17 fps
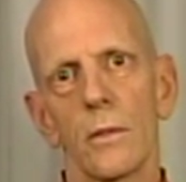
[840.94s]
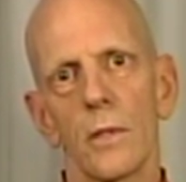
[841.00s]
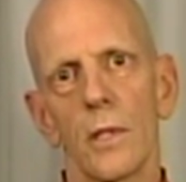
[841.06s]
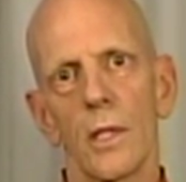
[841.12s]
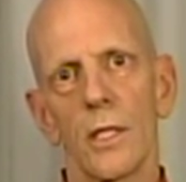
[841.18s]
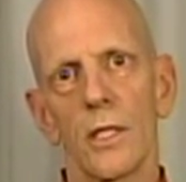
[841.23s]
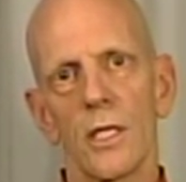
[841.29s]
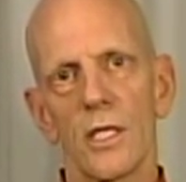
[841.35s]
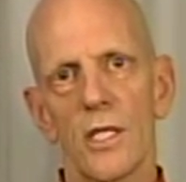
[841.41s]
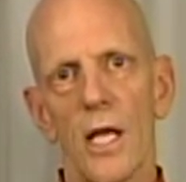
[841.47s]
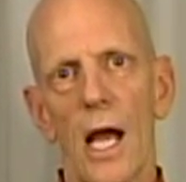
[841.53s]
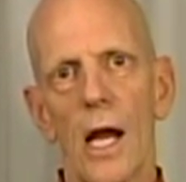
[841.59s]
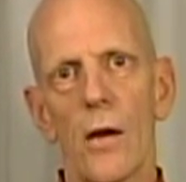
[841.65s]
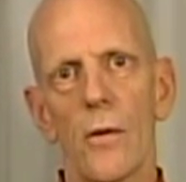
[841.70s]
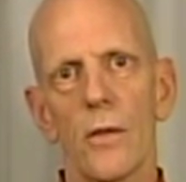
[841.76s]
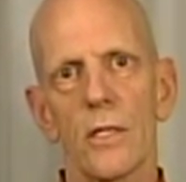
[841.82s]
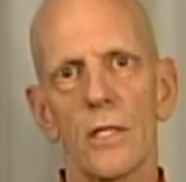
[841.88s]
And
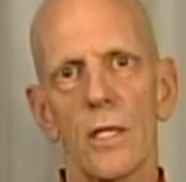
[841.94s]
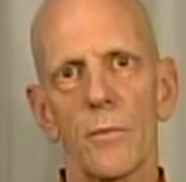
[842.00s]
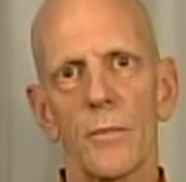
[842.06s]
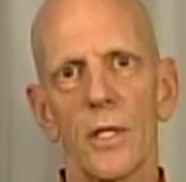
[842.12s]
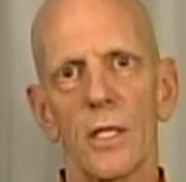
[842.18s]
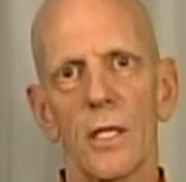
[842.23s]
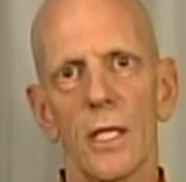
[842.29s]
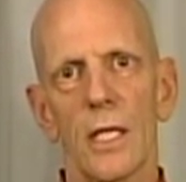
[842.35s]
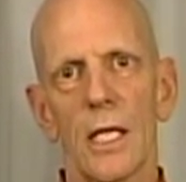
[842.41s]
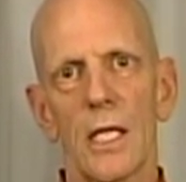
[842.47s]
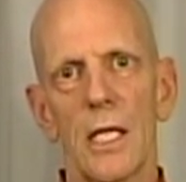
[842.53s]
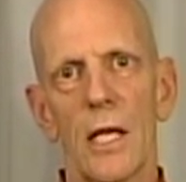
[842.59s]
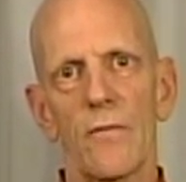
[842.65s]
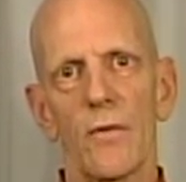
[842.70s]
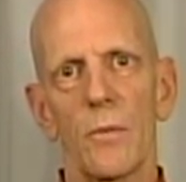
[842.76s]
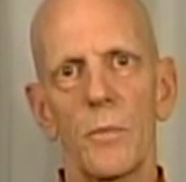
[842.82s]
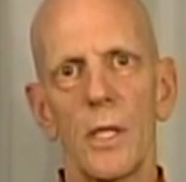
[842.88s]
desire is something that can
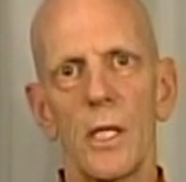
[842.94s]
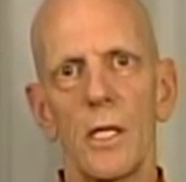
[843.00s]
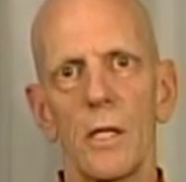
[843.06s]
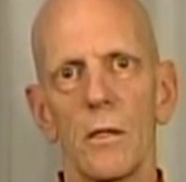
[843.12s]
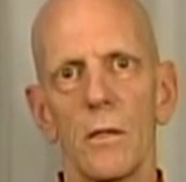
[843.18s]
never be